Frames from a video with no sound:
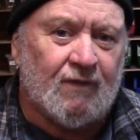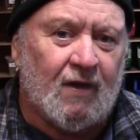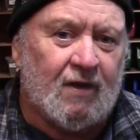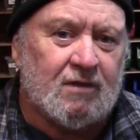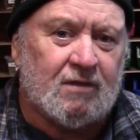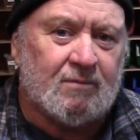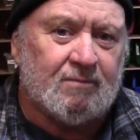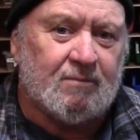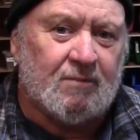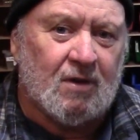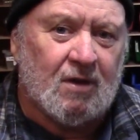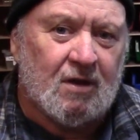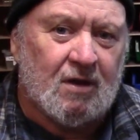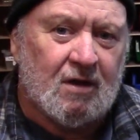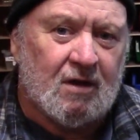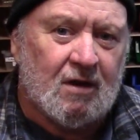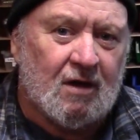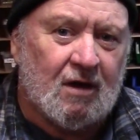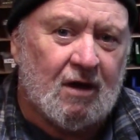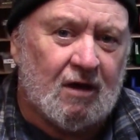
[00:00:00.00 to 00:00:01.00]
find them
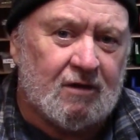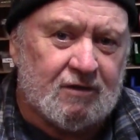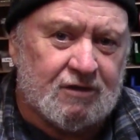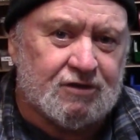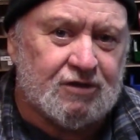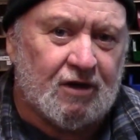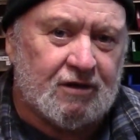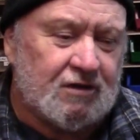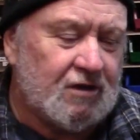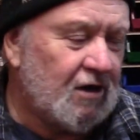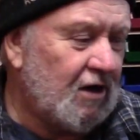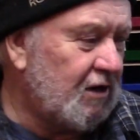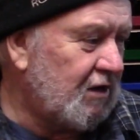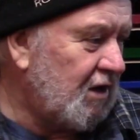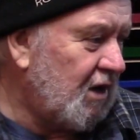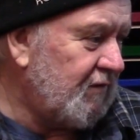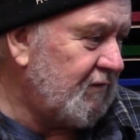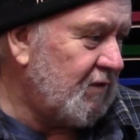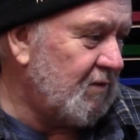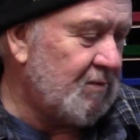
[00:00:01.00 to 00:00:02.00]
on the site that I
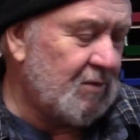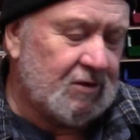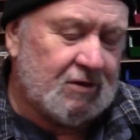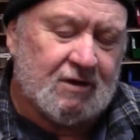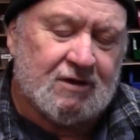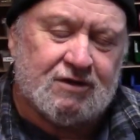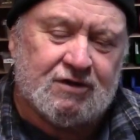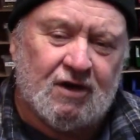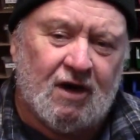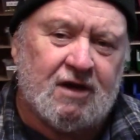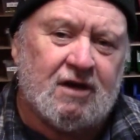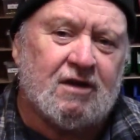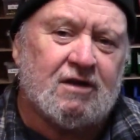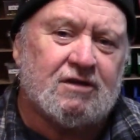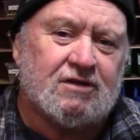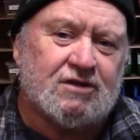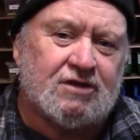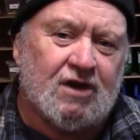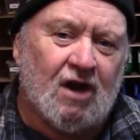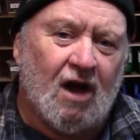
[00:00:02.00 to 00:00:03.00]
gave you. But the site
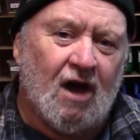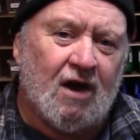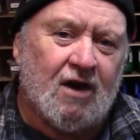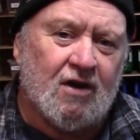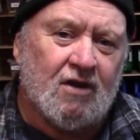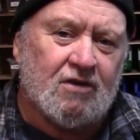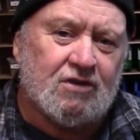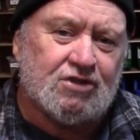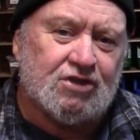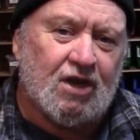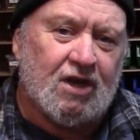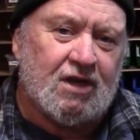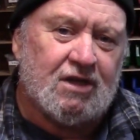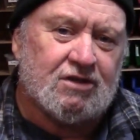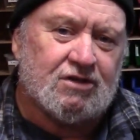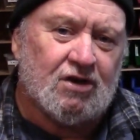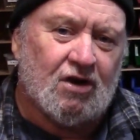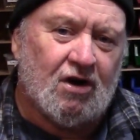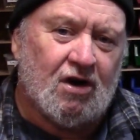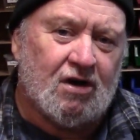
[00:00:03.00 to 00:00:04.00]
is
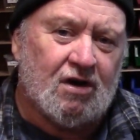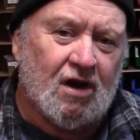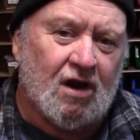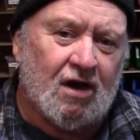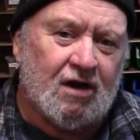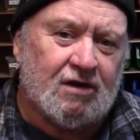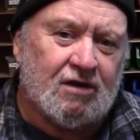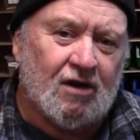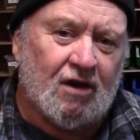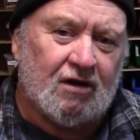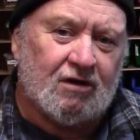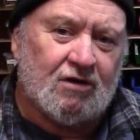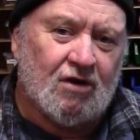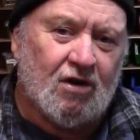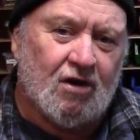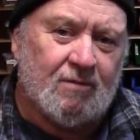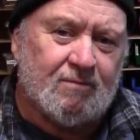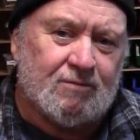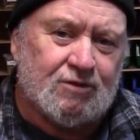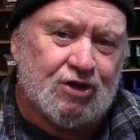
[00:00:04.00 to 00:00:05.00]

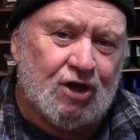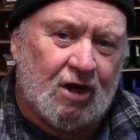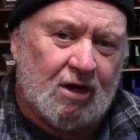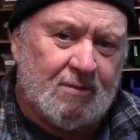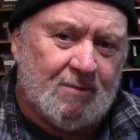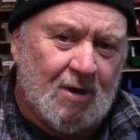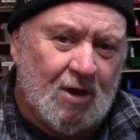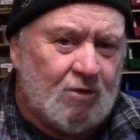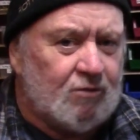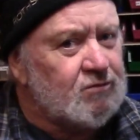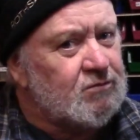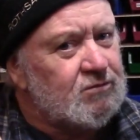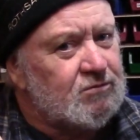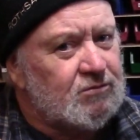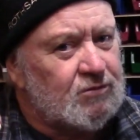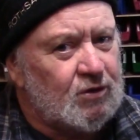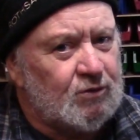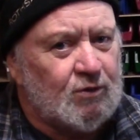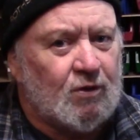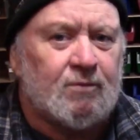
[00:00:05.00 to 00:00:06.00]
TireChainsOnline.com. Check them out.
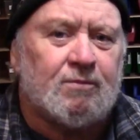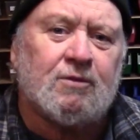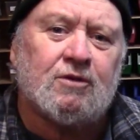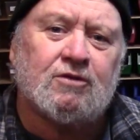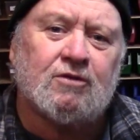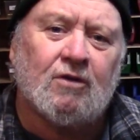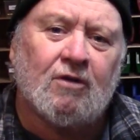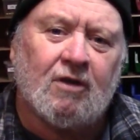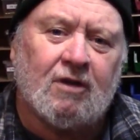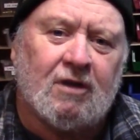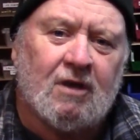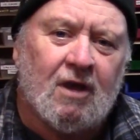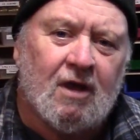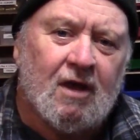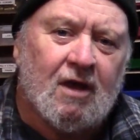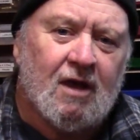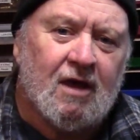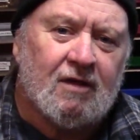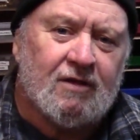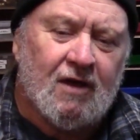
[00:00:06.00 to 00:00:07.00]
You won't be sorry.
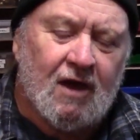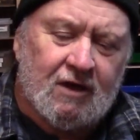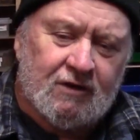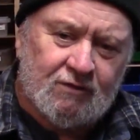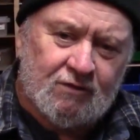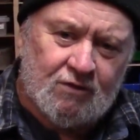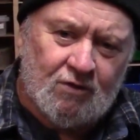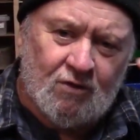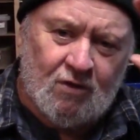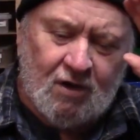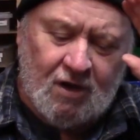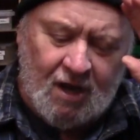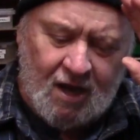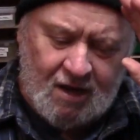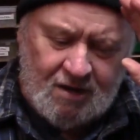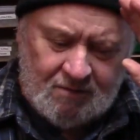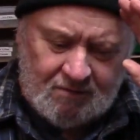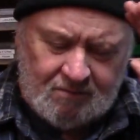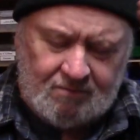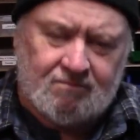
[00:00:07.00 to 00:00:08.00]
Thanks for tuning
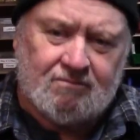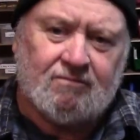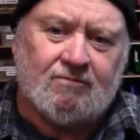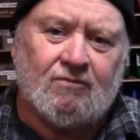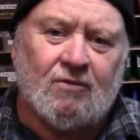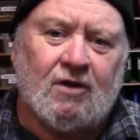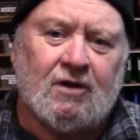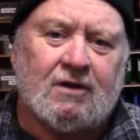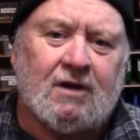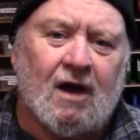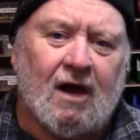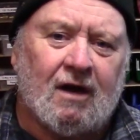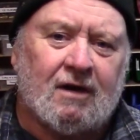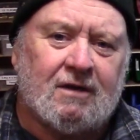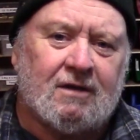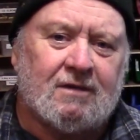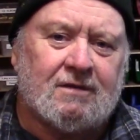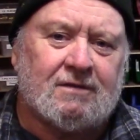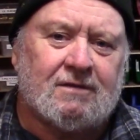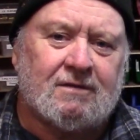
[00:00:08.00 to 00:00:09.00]
in. We'll talk
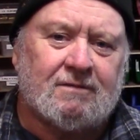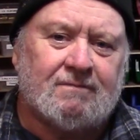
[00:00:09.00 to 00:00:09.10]
to you.